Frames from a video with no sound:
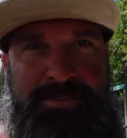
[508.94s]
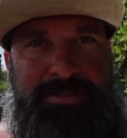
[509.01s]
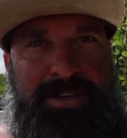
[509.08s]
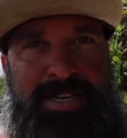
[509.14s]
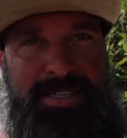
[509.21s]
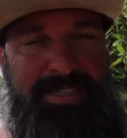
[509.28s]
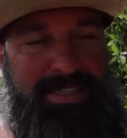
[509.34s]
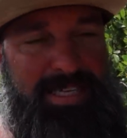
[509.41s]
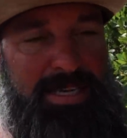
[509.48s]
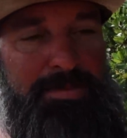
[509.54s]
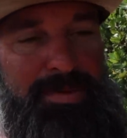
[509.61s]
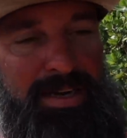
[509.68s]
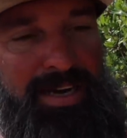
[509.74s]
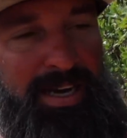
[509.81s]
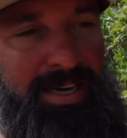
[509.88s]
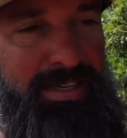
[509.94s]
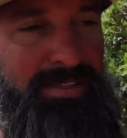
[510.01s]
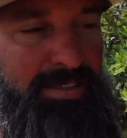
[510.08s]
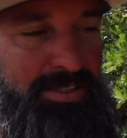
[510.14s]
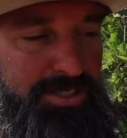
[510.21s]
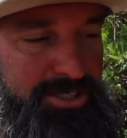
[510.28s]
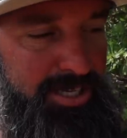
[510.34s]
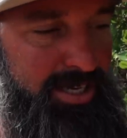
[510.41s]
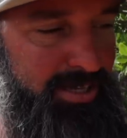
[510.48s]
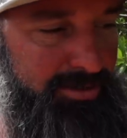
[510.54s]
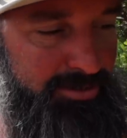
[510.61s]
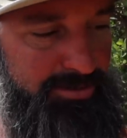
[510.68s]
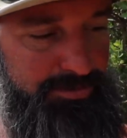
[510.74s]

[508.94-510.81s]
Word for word: are ready, keep an eye on this channel.